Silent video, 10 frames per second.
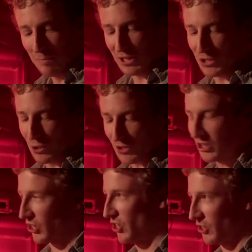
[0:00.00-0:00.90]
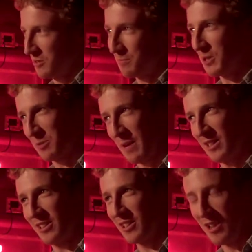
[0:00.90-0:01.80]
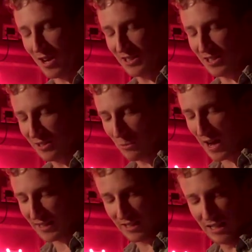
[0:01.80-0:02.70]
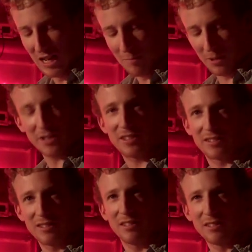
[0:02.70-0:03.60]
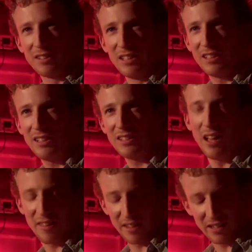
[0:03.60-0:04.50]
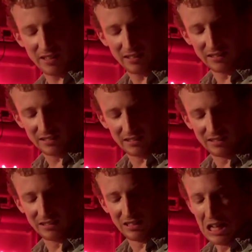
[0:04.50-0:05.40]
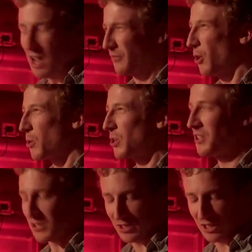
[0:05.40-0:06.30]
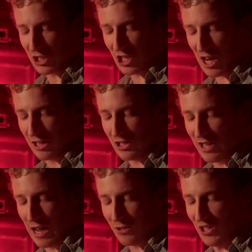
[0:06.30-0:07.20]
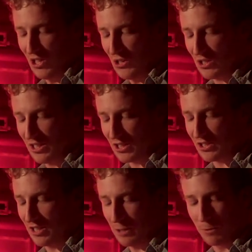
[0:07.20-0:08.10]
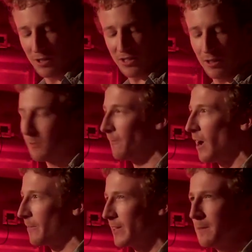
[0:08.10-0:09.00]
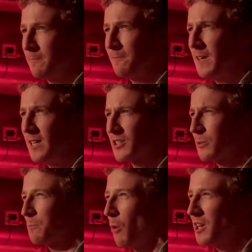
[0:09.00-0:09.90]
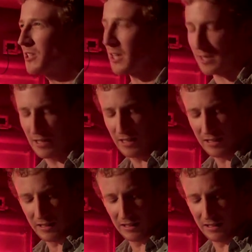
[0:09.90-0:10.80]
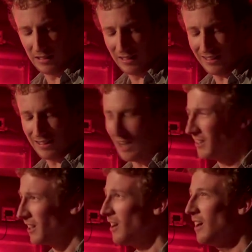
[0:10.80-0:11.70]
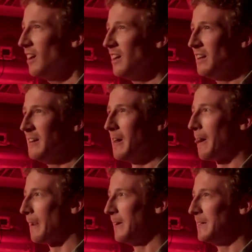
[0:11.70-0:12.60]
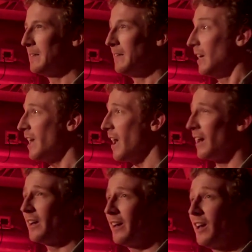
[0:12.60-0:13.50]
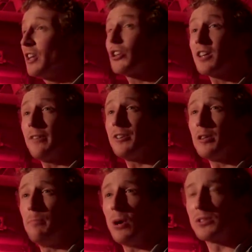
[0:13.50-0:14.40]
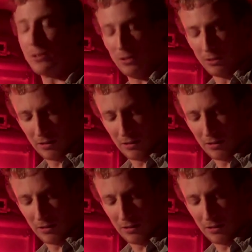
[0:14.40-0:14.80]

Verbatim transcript: My daughter shouldn't be spending the night wet, but it's nothing. Of course she doesn't need a change now. She usually doesn't need one until her 5am feed. So what is it? Hunger? Yeah. Try giving her the bottle.